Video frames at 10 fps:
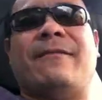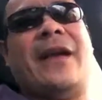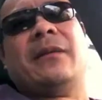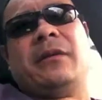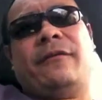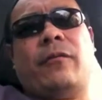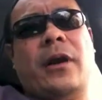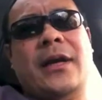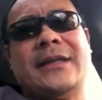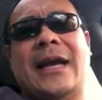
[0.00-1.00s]
available for
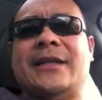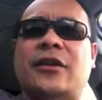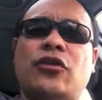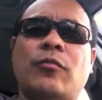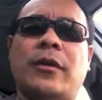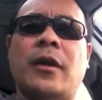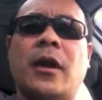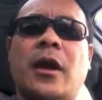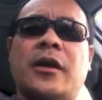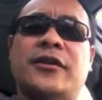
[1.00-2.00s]
us as a human
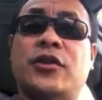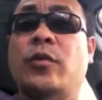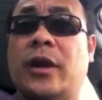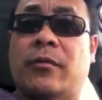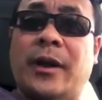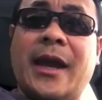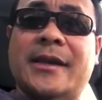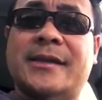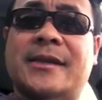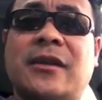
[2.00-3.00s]
doing
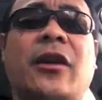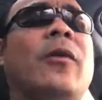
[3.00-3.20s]
race,